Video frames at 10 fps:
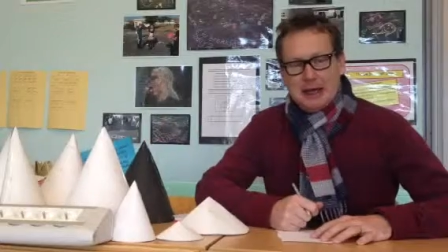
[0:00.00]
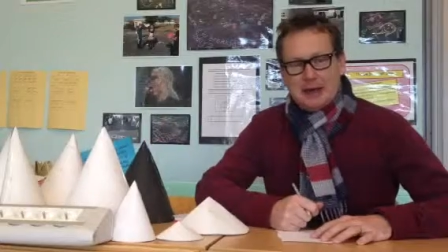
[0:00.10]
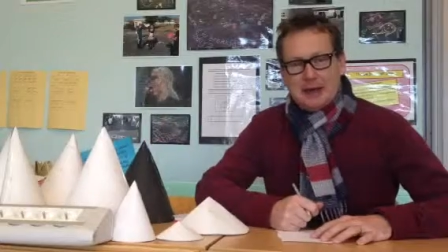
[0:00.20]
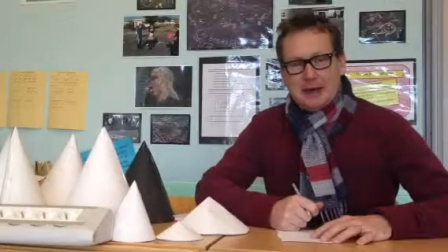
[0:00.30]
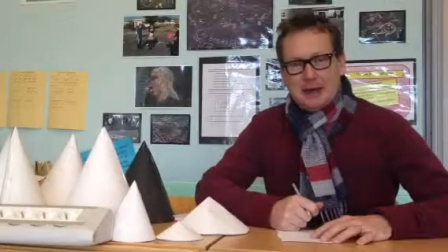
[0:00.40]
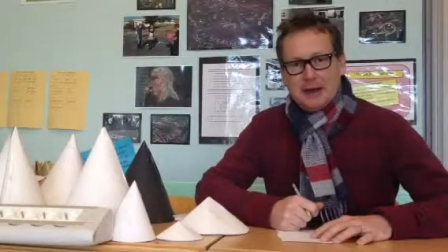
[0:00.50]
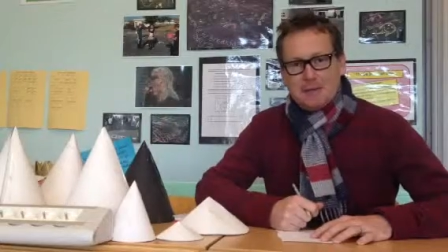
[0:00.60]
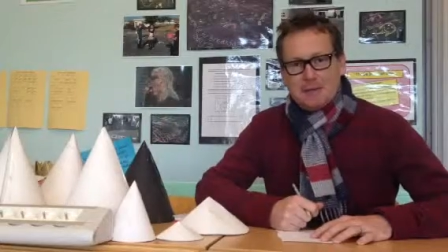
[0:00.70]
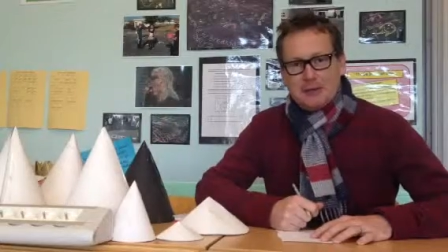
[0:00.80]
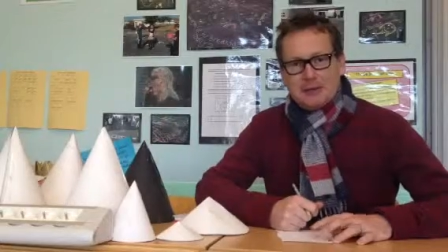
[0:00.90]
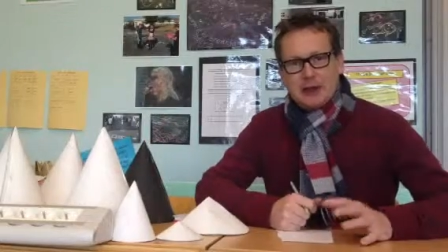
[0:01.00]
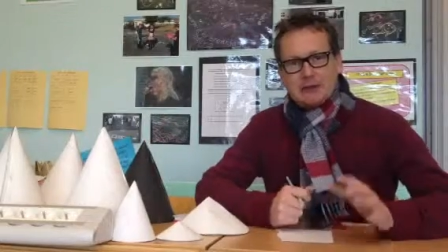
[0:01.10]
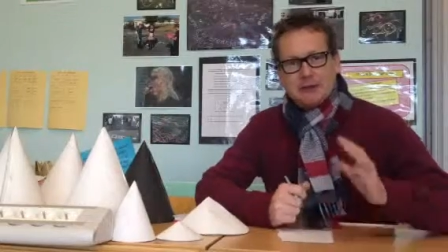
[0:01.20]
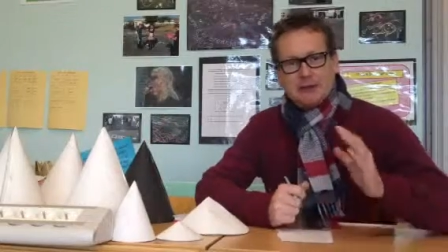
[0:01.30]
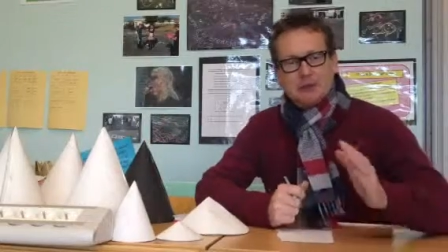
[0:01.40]
The
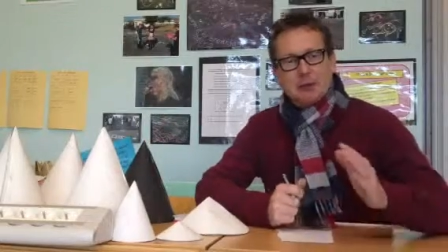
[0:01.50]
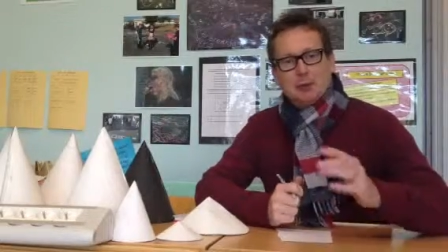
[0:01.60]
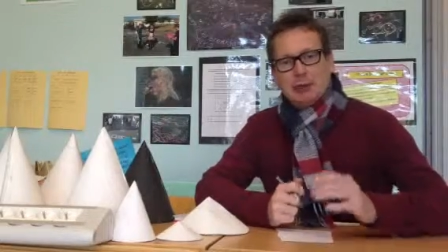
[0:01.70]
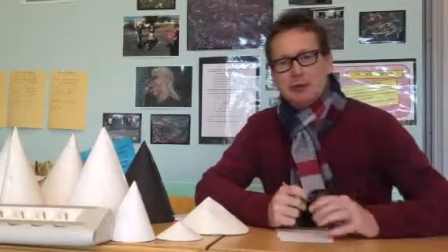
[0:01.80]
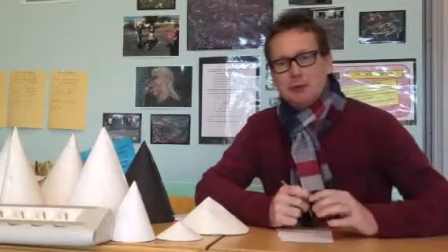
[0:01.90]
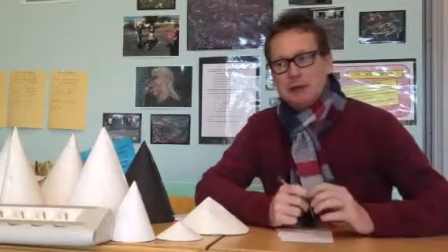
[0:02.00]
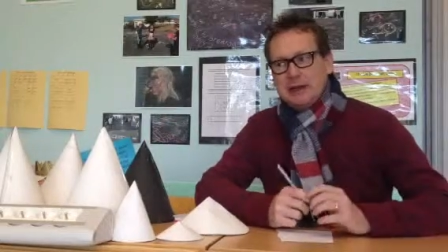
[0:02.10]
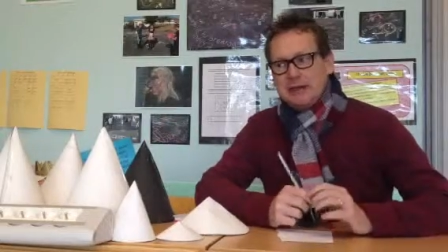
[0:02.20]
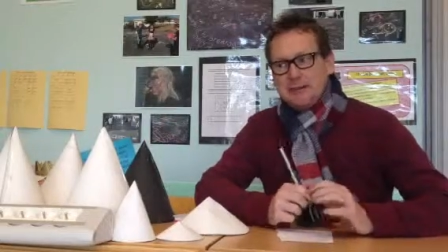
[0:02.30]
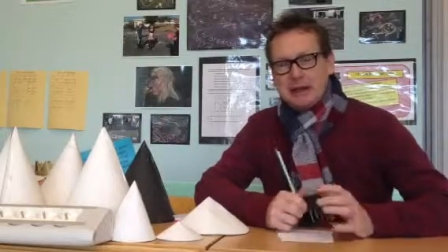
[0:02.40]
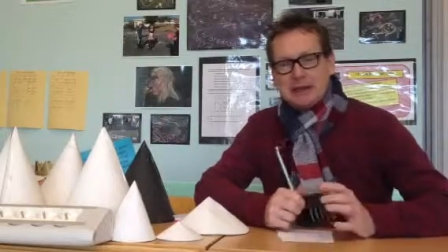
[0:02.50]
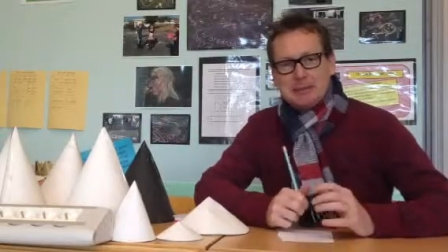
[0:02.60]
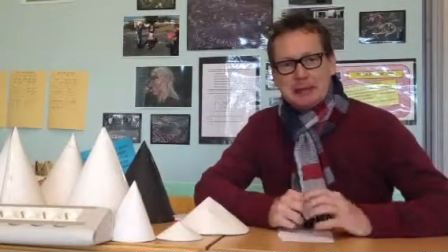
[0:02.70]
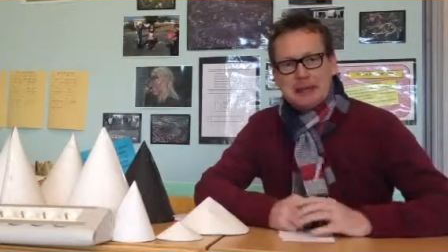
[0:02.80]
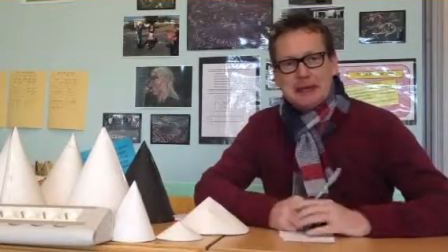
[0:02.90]
task is simple. Can you please make
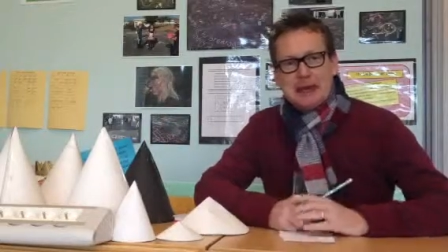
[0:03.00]
me